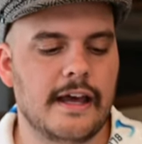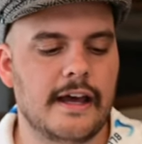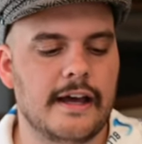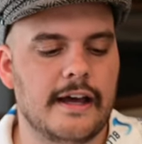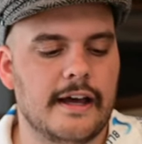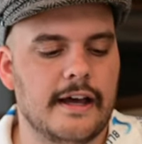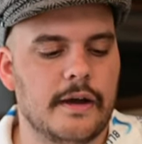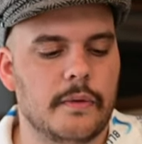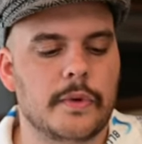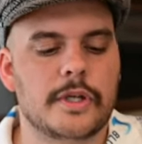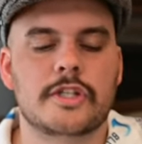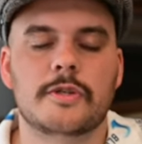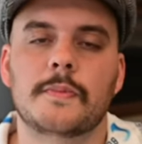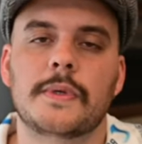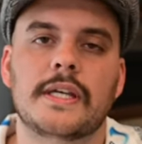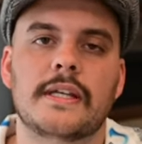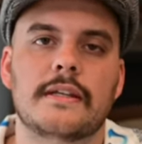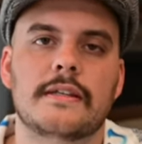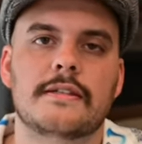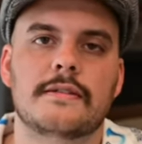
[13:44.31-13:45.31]
Uh, which
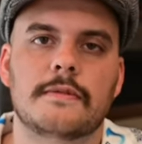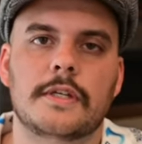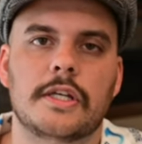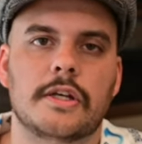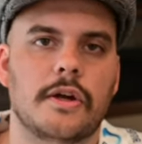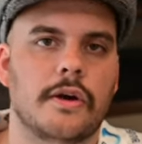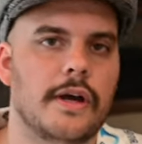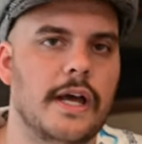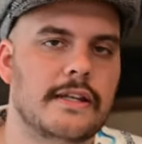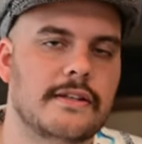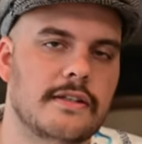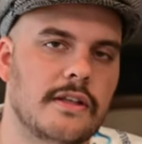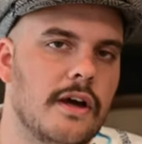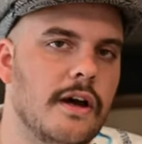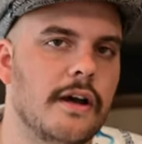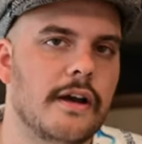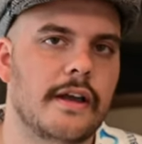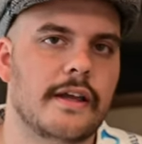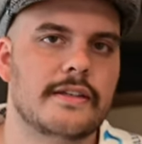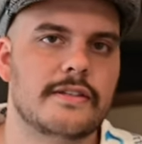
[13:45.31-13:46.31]
means, you know, as
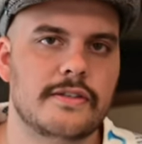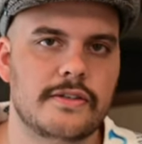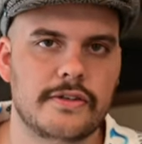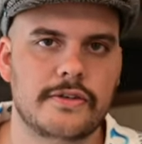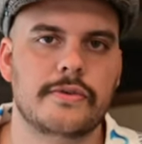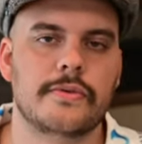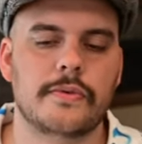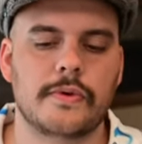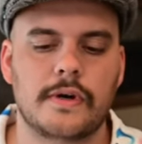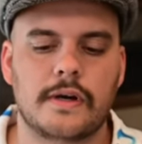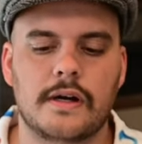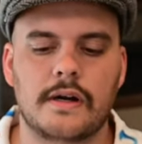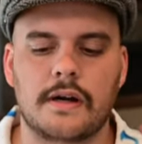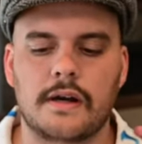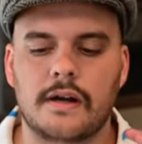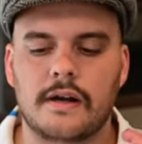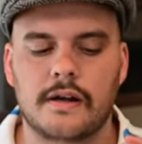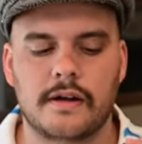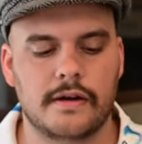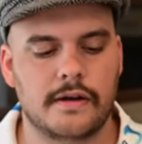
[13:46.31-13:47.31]
long as you
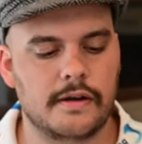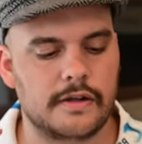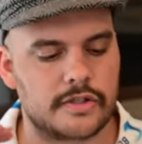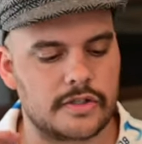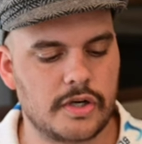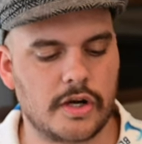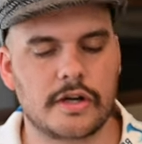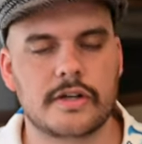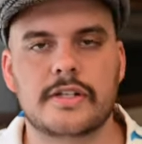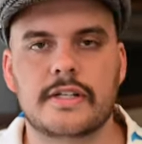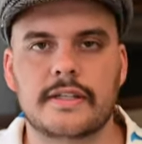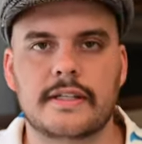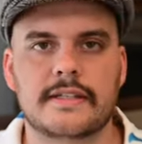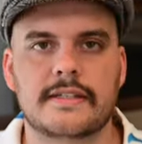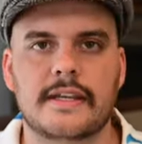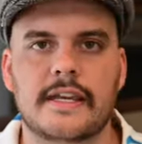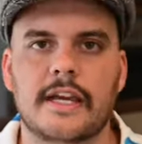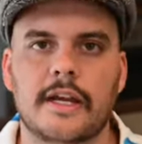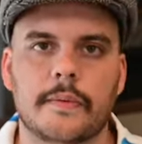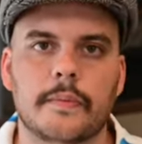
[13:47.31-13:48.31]
are charging this
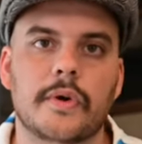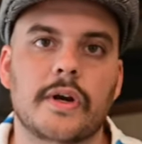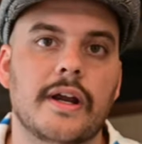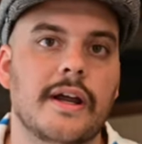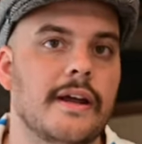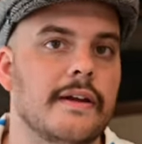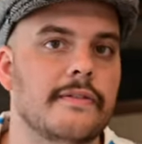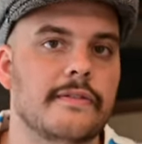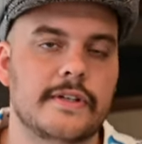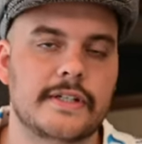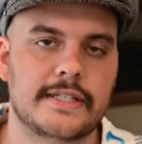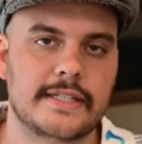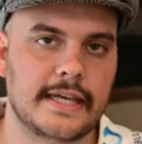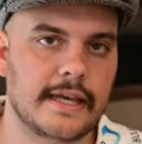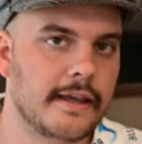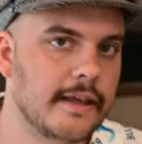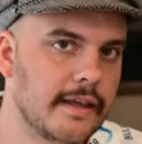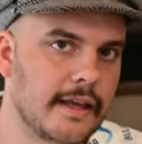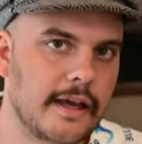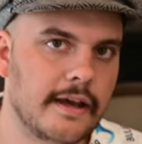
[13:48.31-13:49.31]
camera every
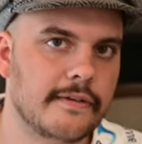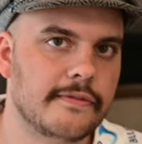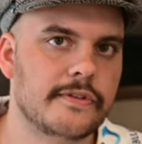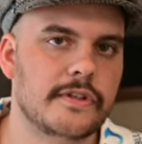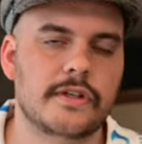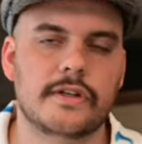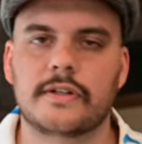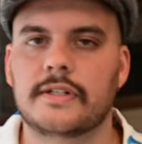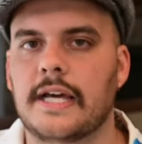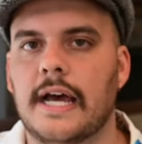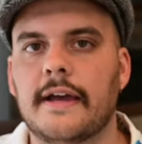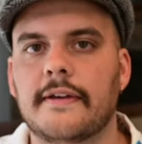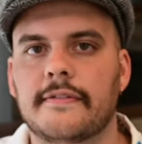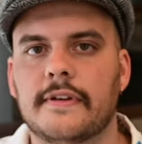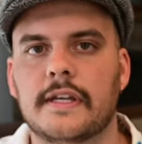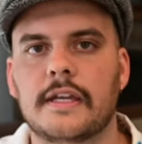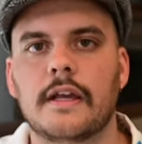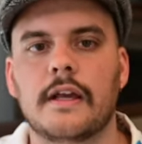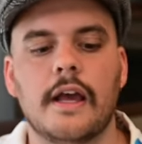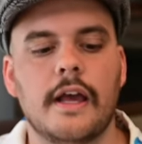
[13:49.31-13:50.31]
day after you're
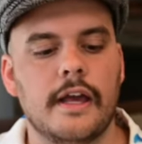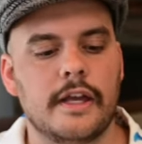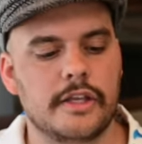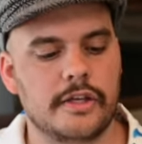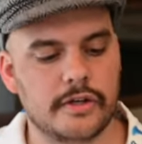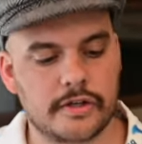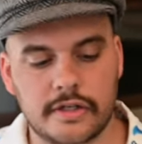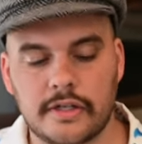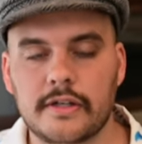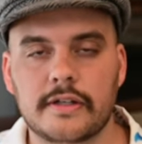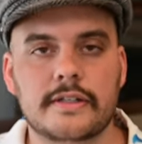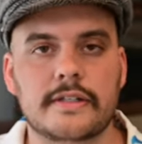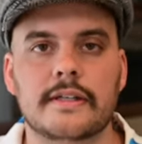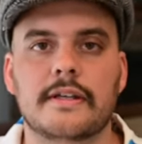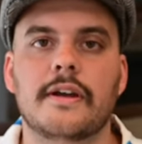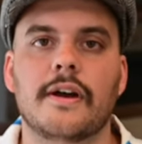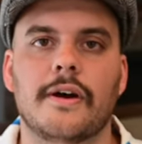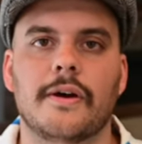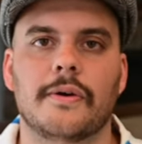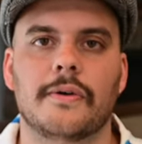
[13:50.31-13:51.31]
diving, you're good to
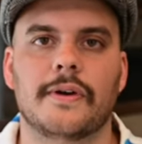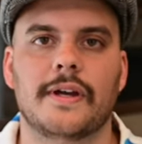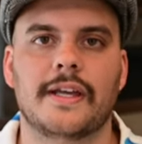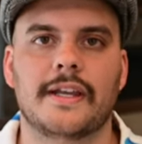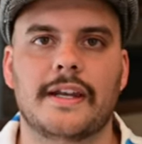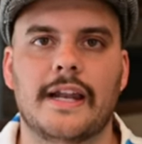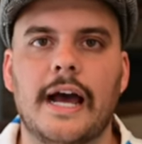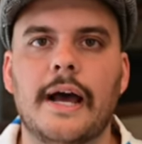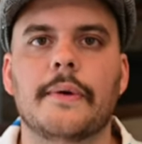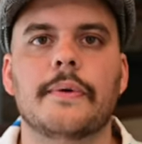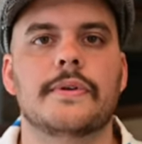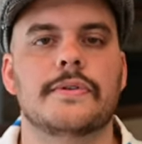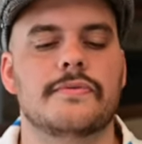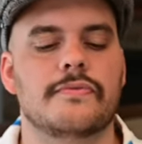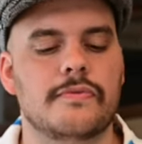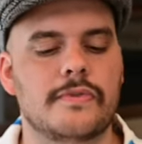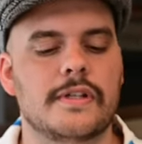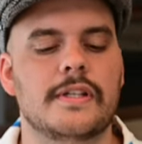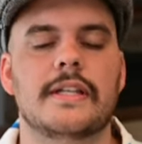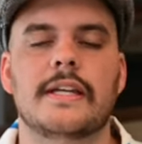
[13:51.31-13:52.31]
go. And I was
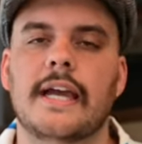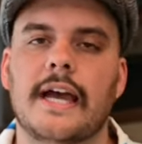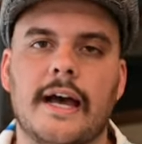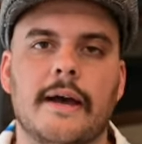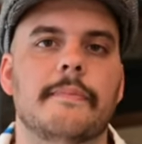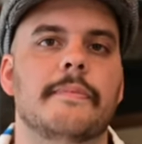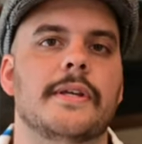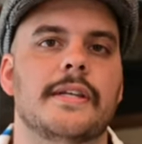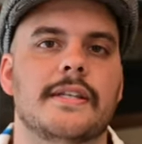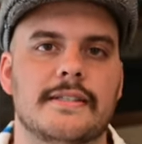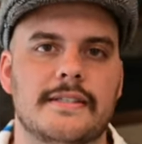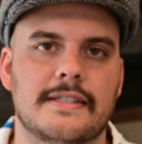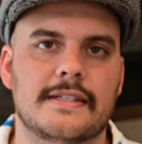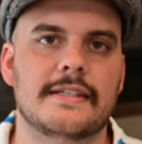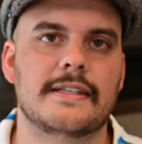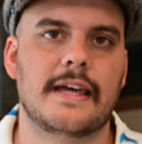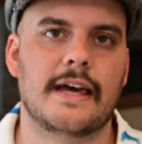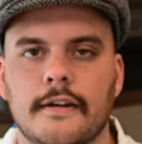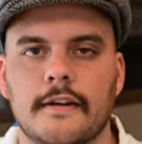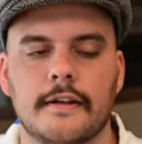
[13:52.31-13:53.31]
really happy to see
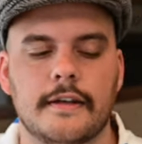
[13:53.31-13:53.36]
that.